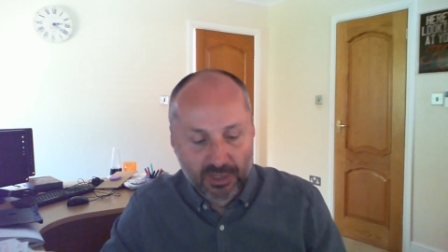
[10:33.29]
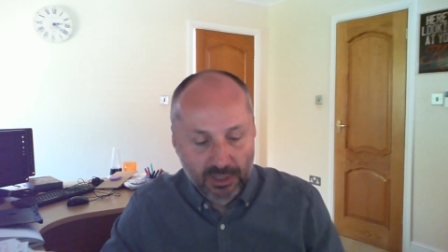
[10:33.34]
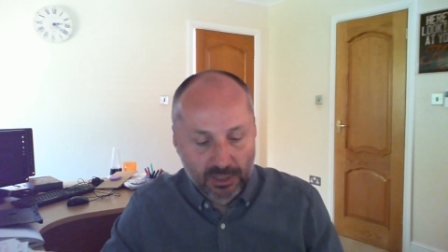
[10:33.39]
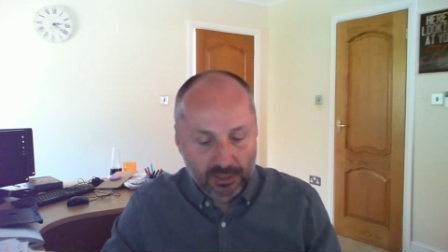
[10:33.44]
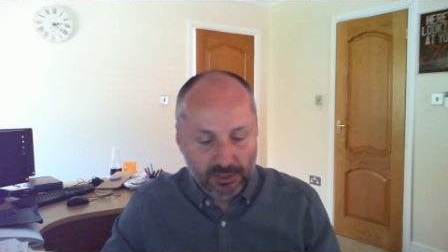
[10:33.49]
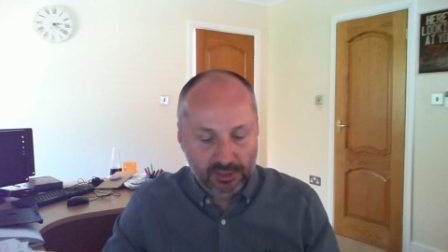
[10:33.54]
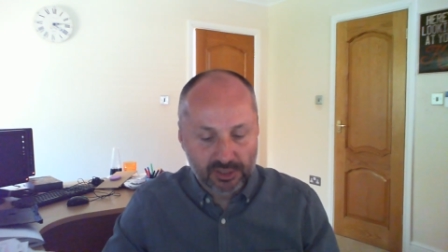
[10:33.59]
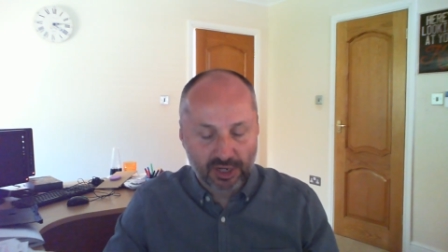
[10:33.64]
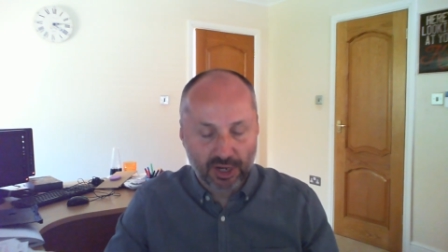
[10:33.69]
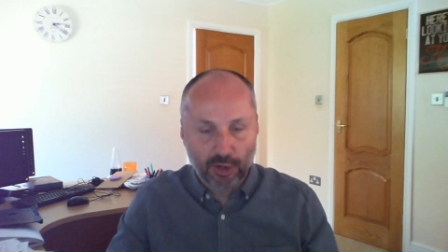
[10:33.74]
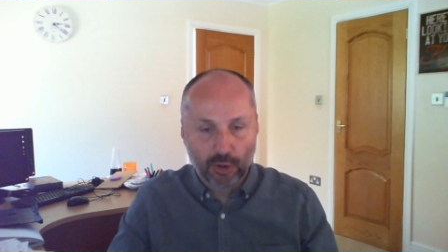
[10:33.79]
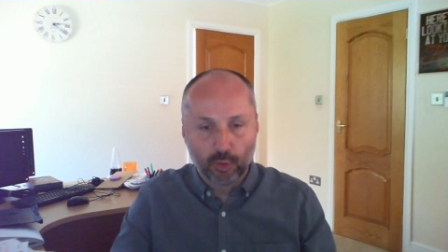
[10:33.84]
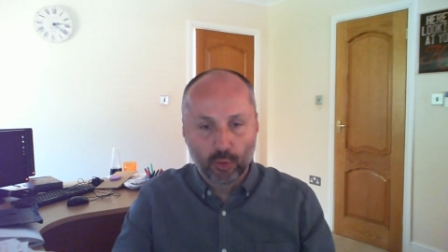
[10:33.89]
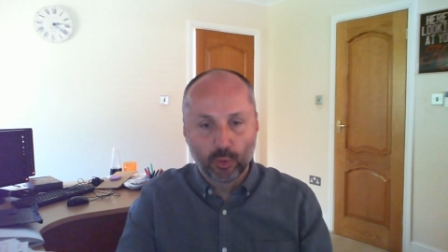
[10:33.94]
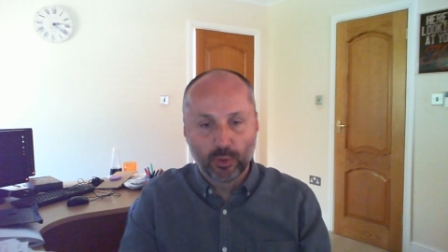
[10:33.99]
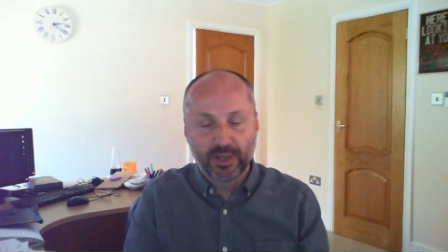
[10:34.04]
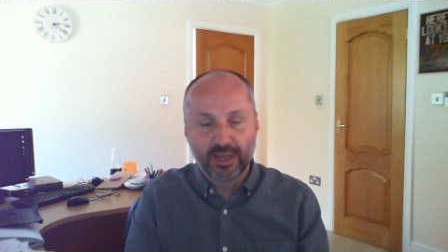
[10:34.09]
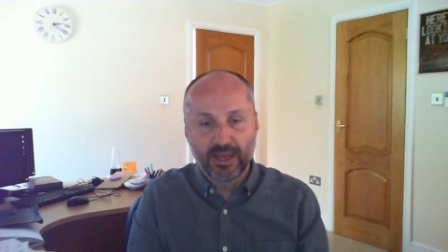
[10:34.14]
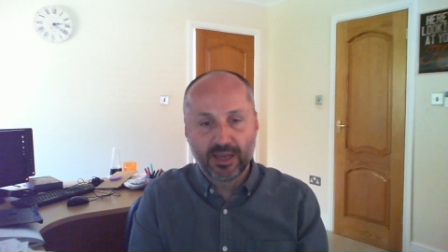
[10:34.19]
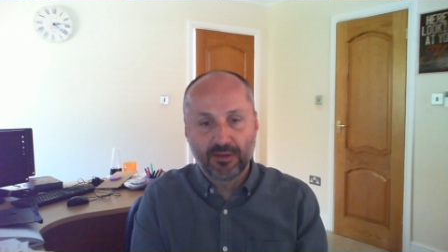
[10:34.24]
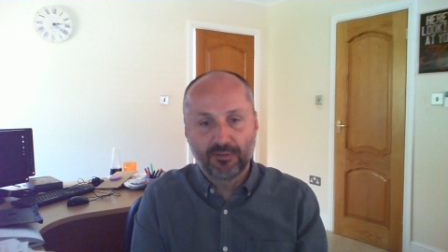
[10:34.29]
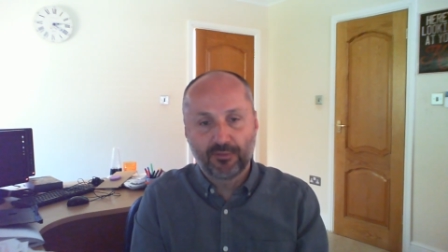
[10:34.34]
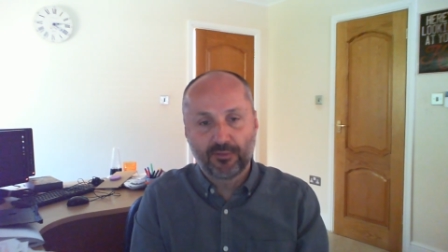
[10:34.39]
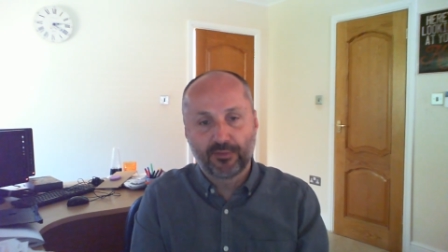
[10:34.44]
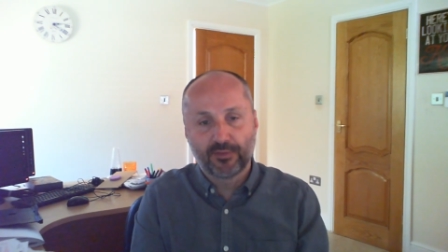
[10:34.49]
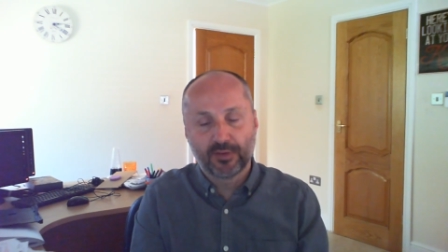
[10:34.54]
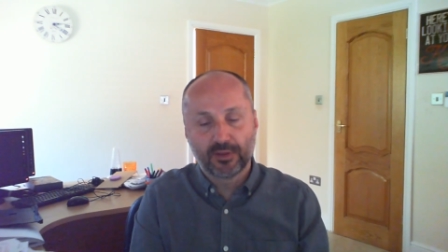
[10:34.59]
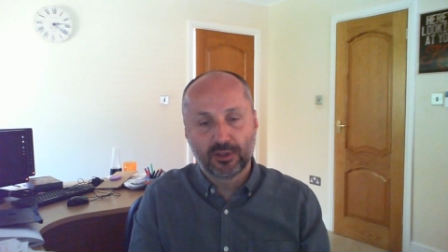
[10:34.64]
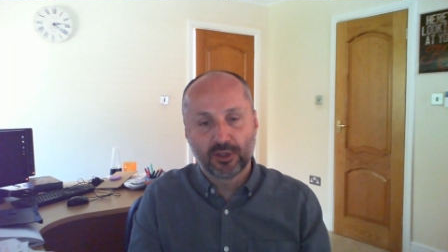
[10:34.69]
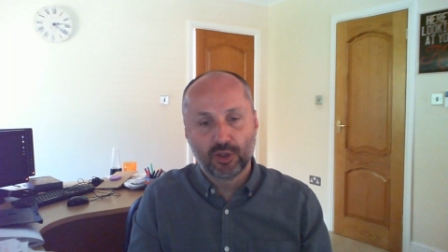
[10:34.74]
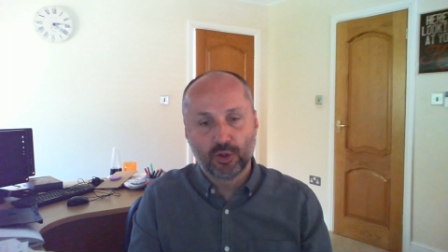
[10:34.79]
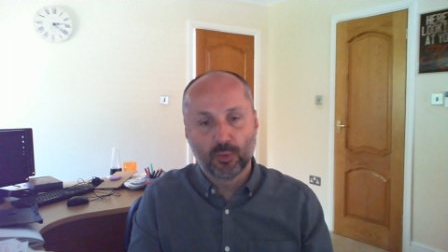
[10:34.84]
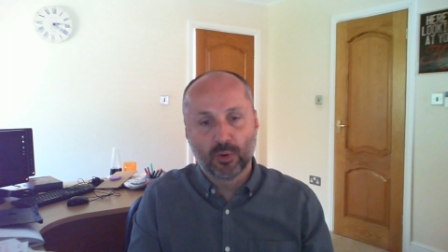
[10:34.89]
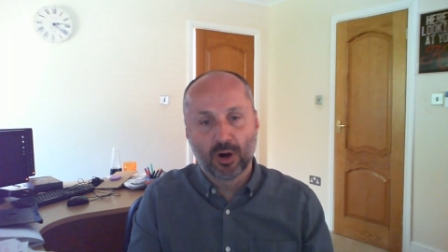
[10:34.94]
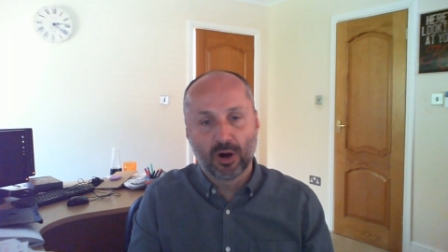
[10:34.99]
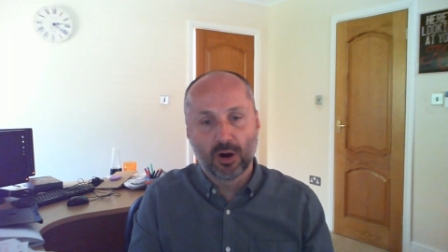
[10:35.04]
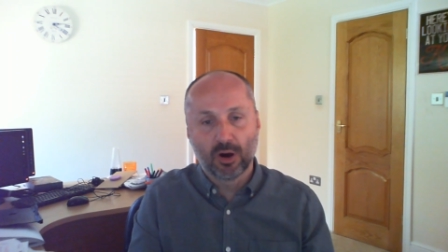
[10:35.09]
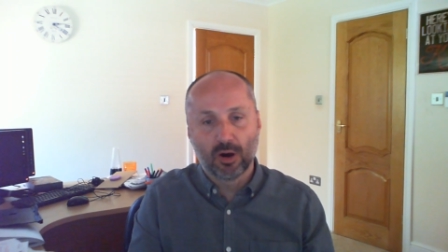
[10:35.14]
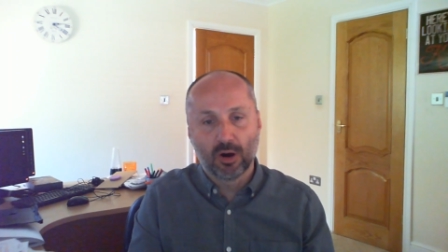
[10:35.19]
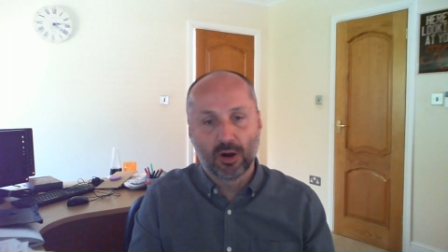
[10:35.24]
So if you
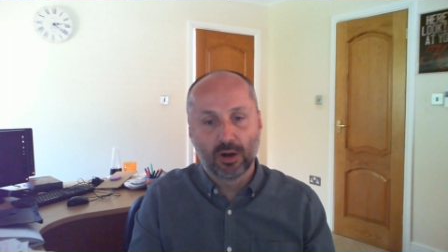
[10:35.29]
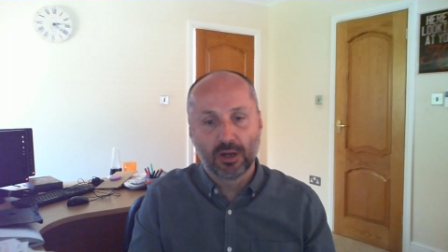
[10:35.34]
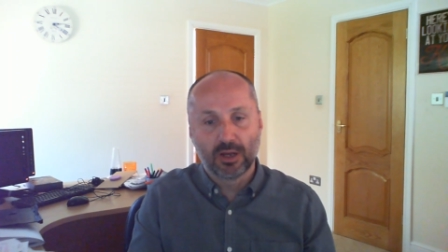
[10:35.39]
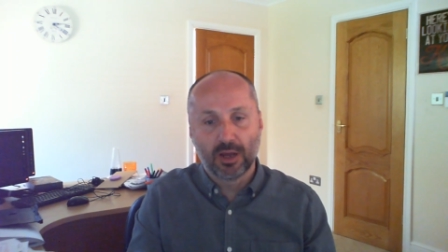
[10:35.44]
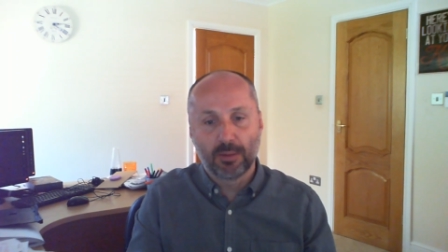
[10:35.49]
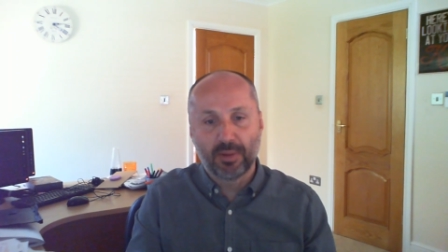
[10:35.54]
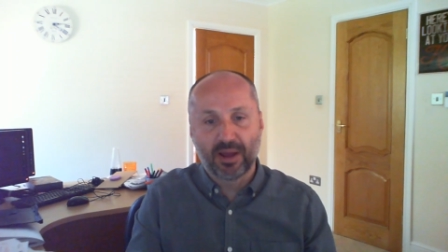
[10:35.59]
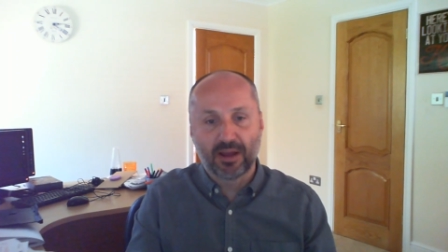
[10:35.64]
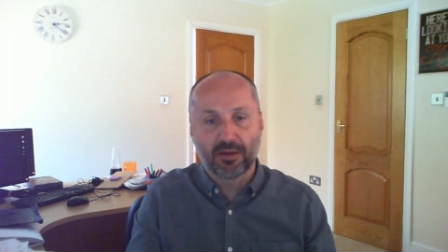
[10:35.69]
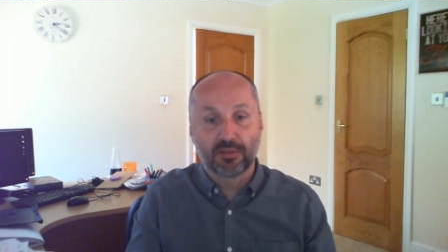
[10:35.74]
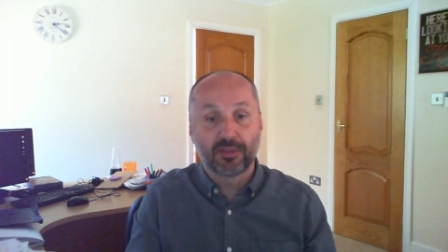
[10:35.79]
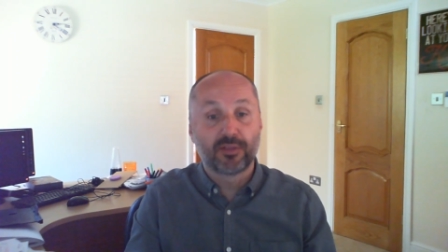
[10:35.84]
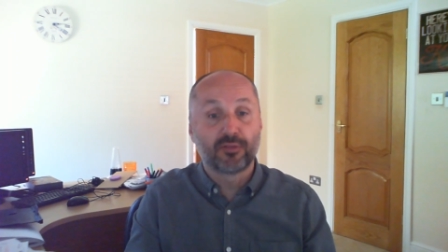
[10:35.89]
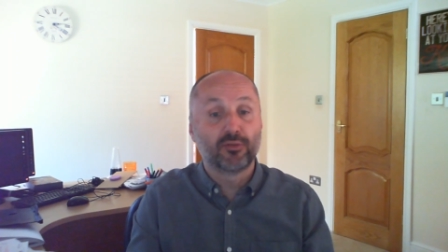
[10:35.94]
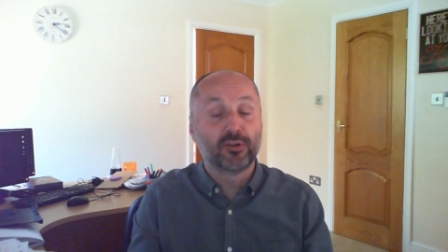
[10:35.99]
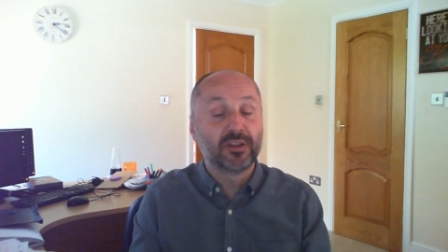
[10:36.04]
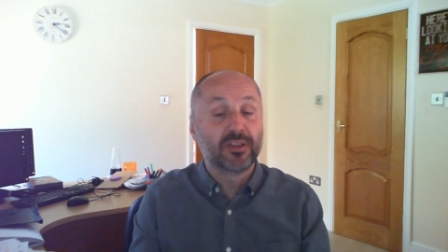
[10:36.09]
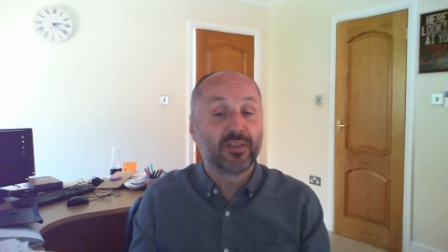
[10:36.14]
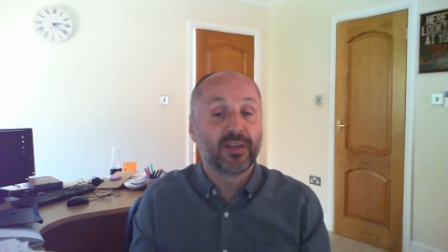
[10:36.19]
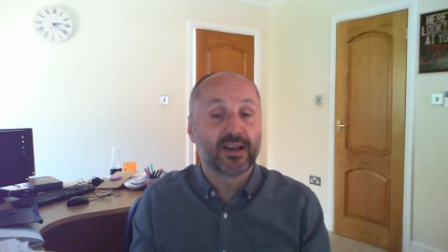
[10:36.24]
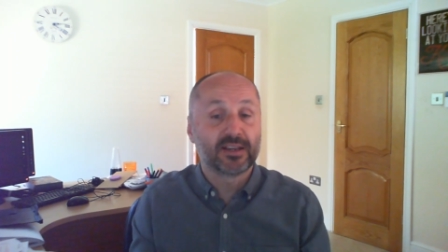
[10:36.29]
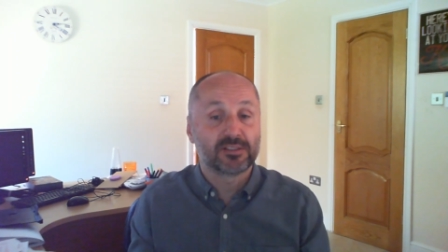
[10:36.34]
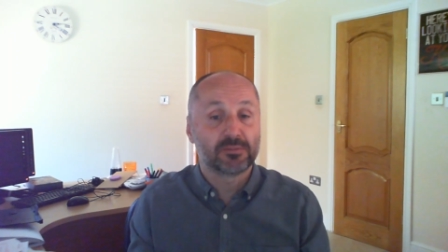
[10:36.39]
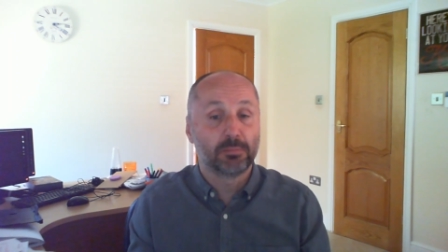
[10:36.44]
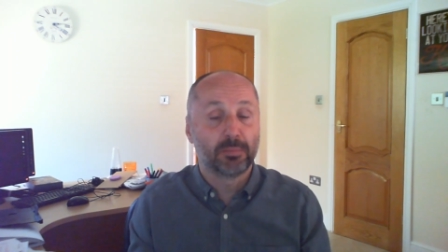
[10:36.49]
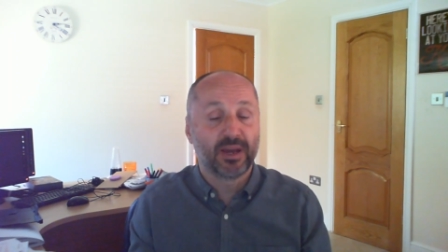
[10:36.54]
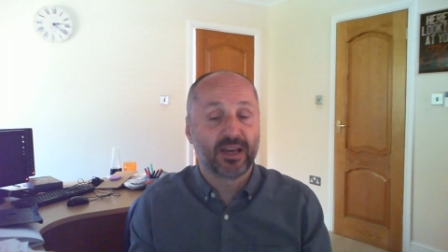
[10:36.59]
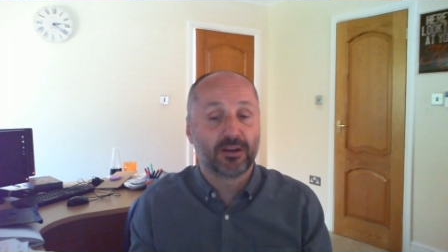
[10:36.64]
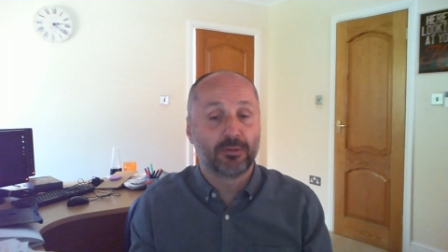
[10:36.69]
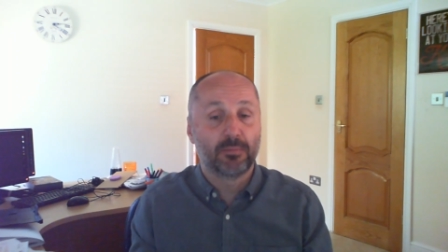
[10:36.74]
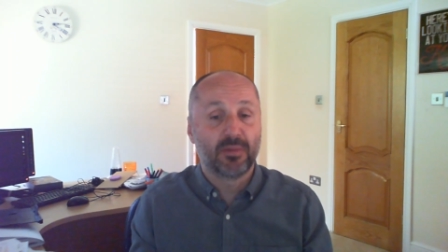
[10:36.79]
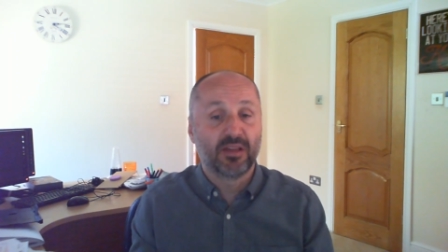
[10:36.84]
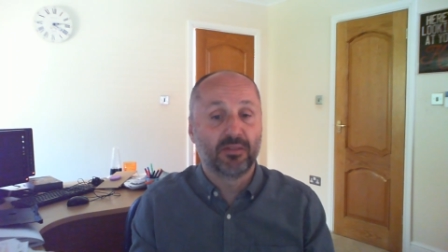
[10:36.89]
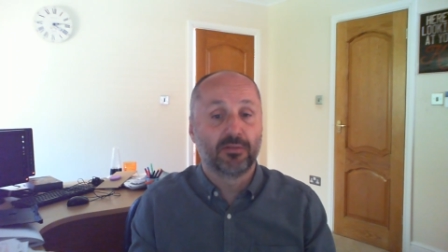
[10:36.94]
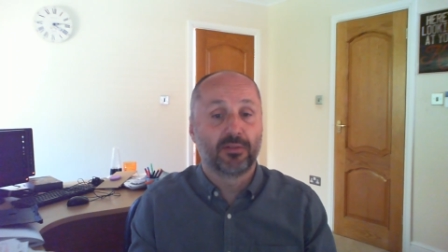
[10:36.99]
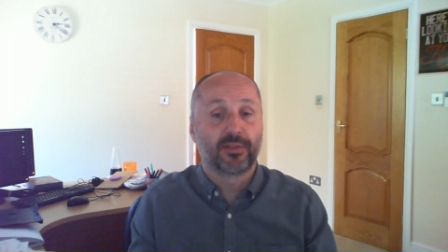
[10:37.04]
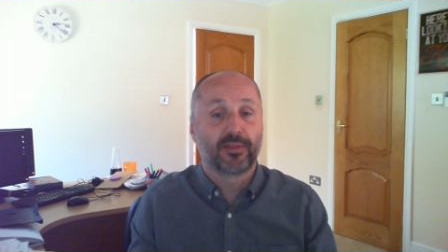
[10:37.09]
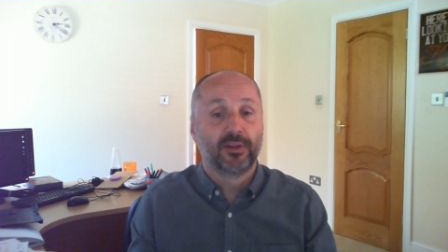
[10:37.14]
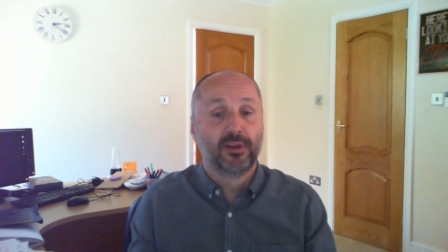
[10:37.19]
are about £3,000 a month